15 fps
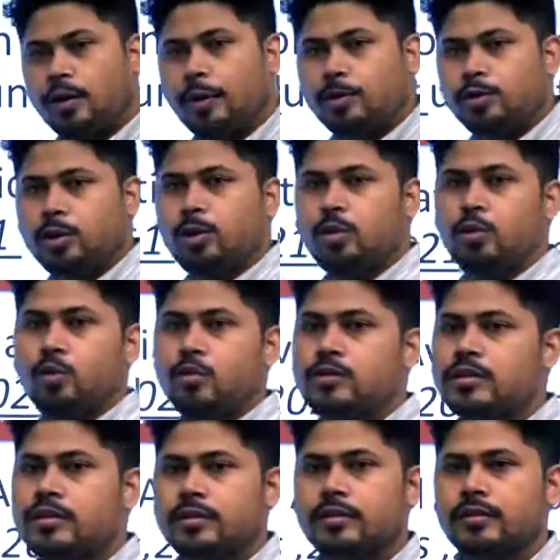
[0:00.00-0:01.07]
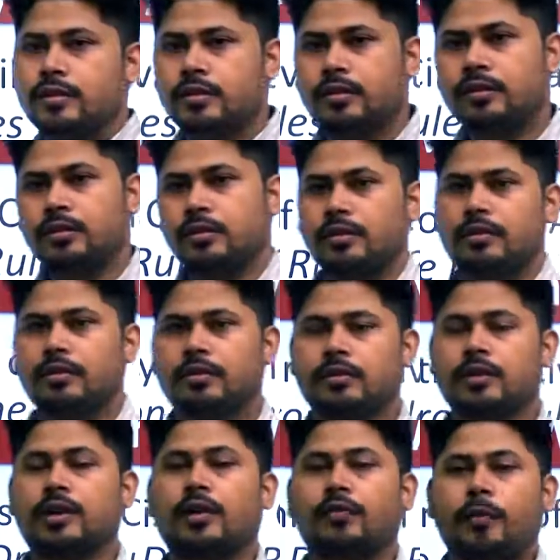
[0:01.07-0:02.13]
about the rules,
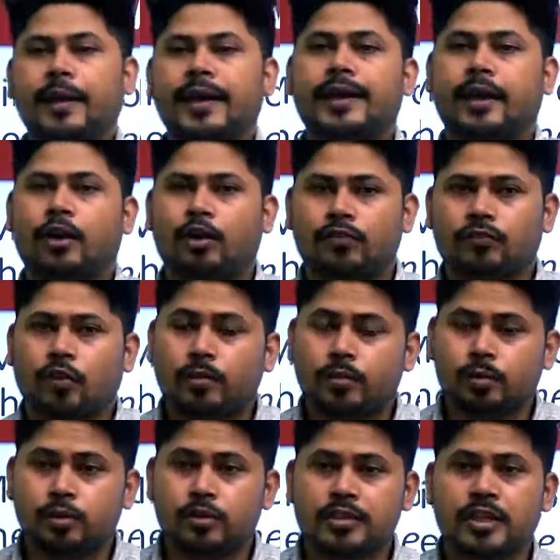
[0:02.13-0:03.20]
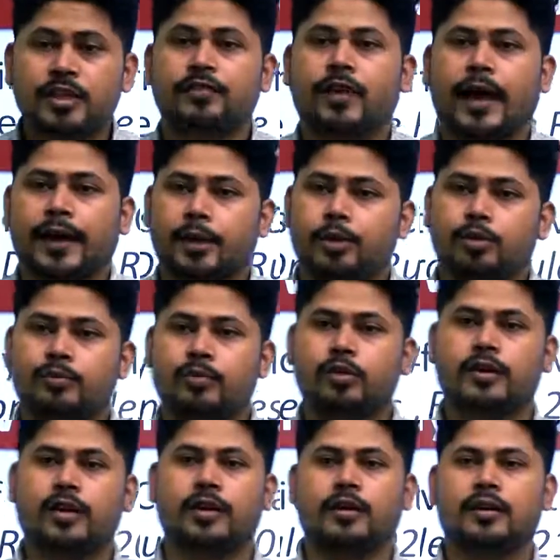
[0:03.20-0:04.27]
the government cannot form rules in vacuum,
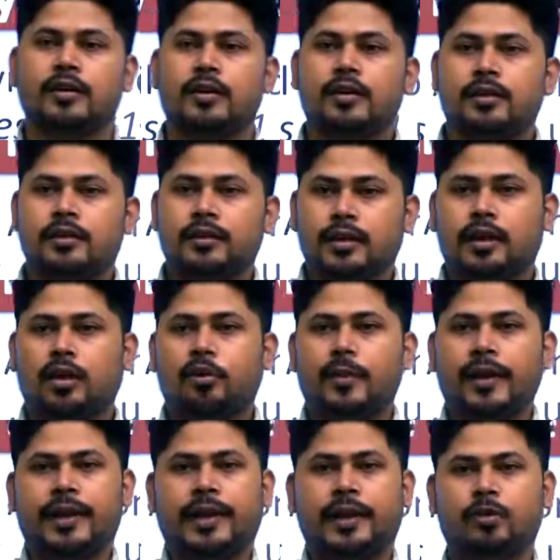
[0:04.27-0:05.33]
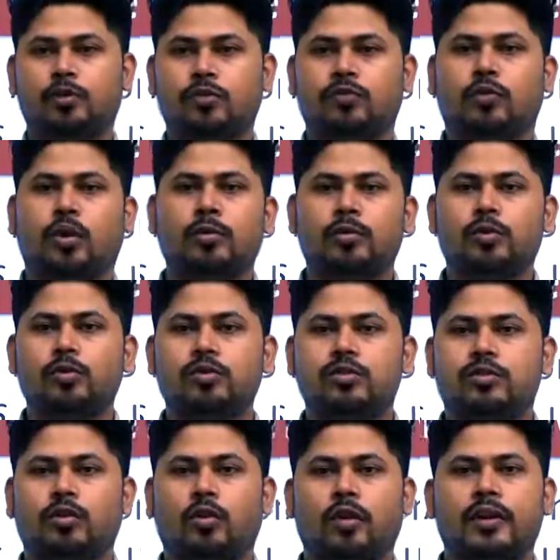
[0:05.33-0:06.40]
okay. The government can form
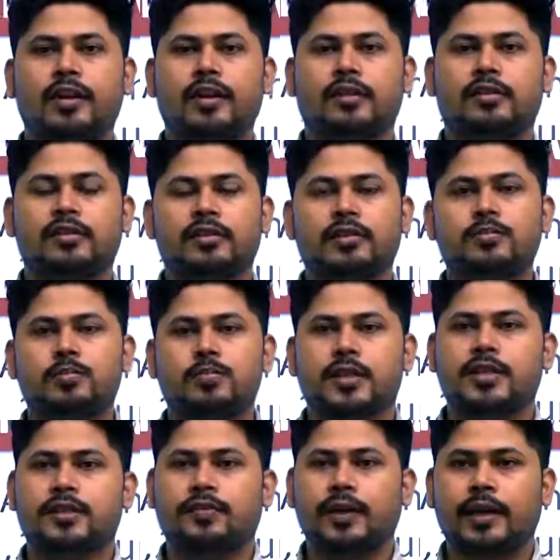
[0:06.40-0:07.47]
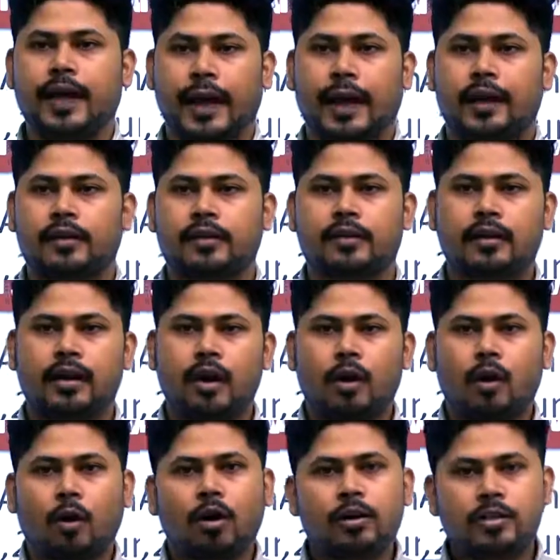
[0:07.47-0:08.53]
rules only under some specific act
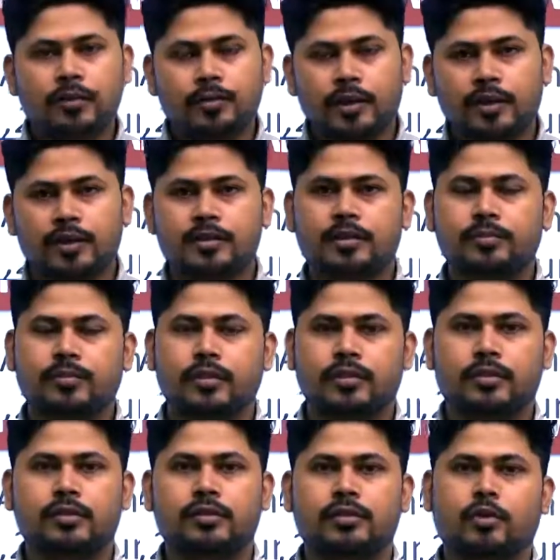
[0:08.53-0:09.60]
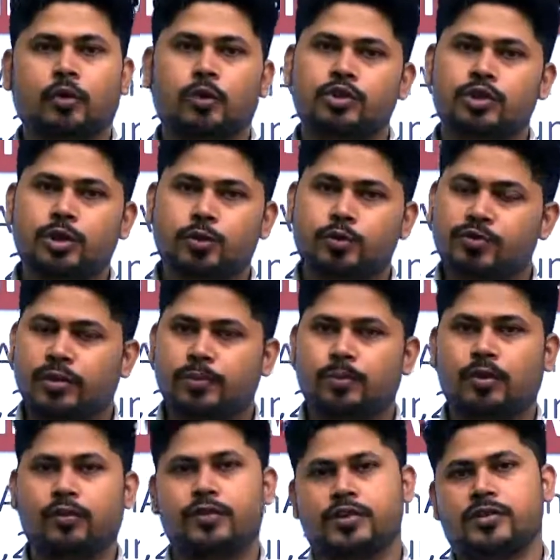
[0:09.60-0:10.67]
or some under some constitutional
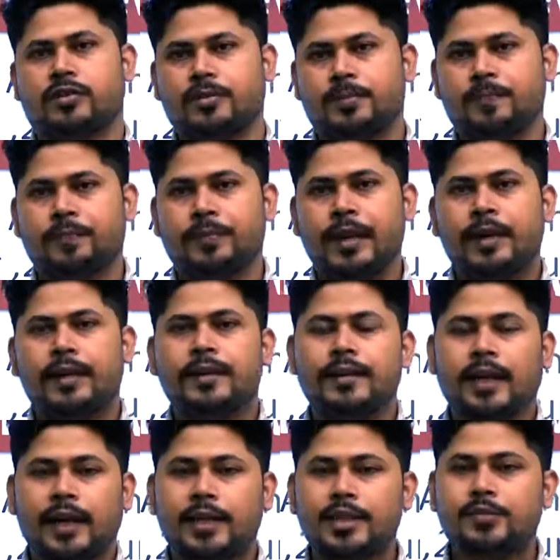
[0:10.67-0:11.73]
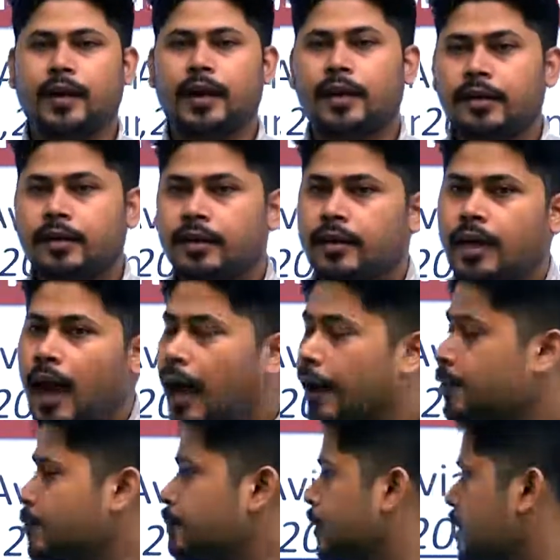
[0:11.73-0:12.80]
provision. That is why I
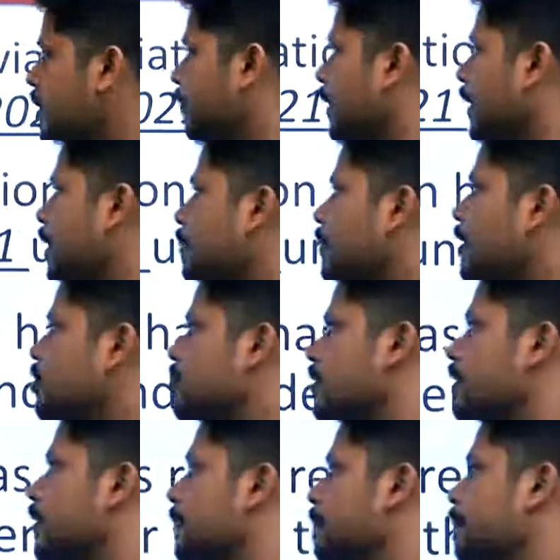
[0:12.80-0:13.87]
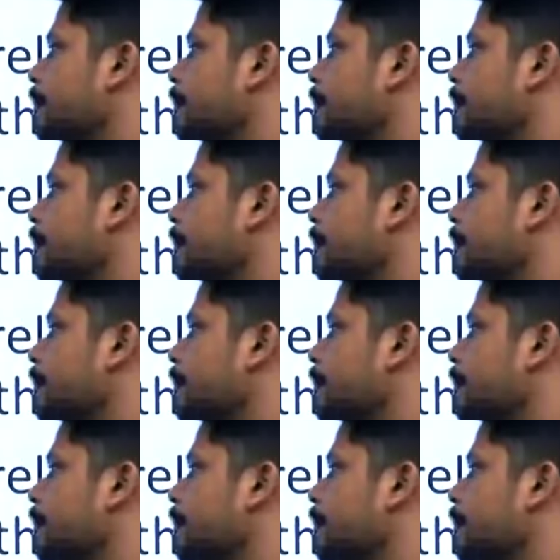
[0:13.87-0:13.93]
have specifically mentioned